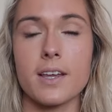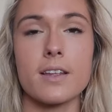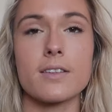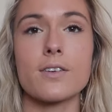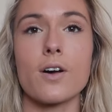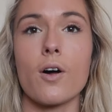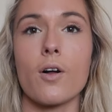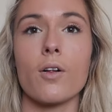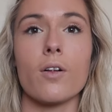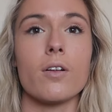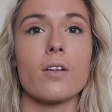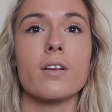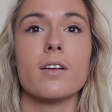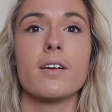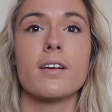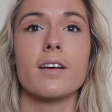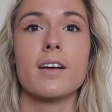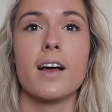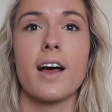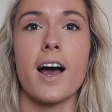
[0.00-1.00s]
And that's all
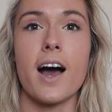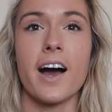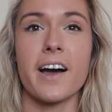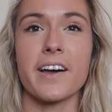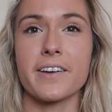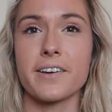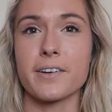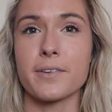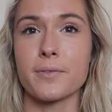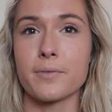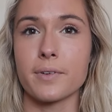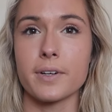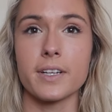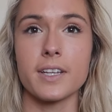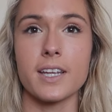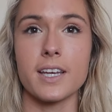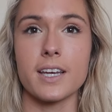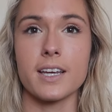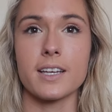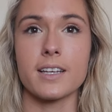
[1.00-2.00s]
I could
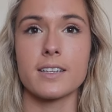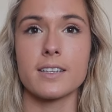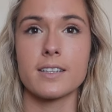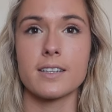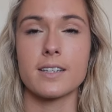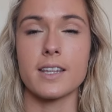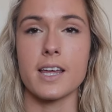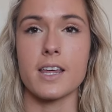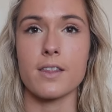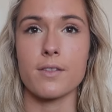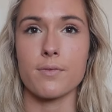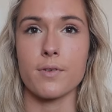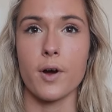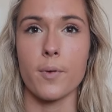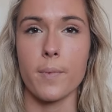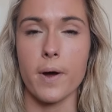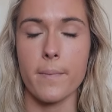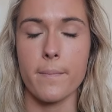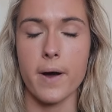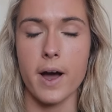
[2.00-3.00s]
really think
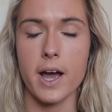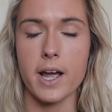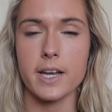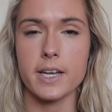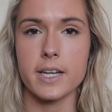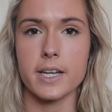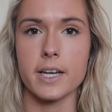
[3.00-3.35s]
throughout my mind.